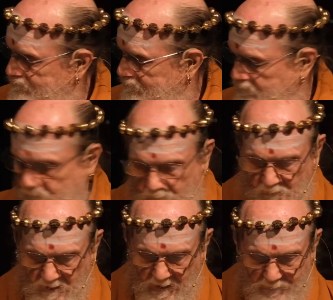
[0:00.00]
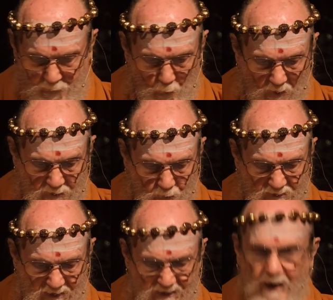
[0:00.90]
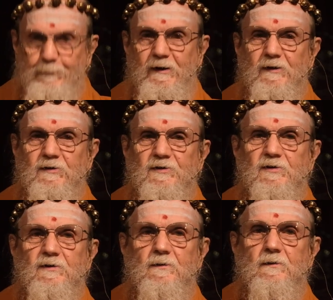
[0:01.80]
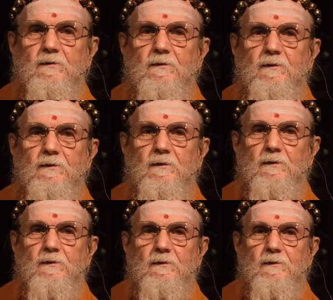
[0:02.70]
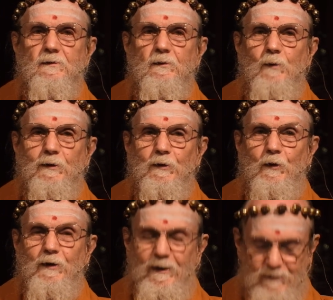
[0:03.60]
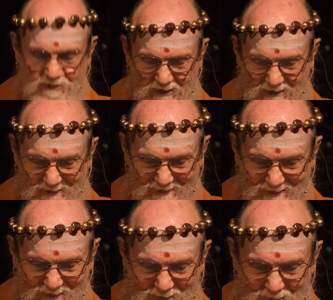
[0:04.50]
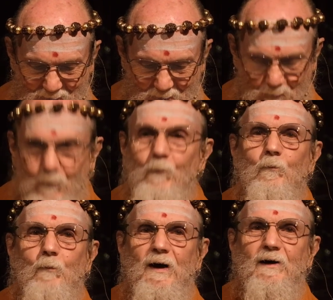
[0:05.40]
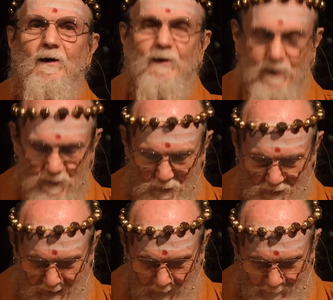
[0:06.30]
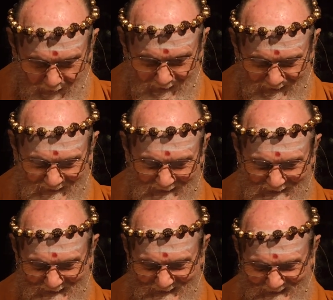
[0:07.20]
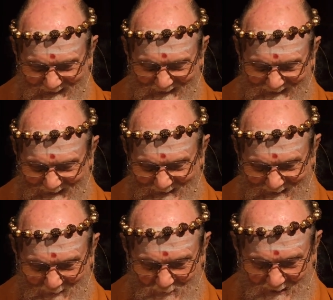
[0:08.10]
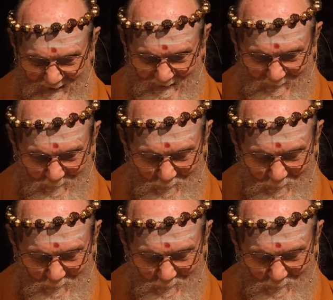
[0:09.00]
If you want to attain happiness, what did Gurudeva say? Make others happy. It's the same idea.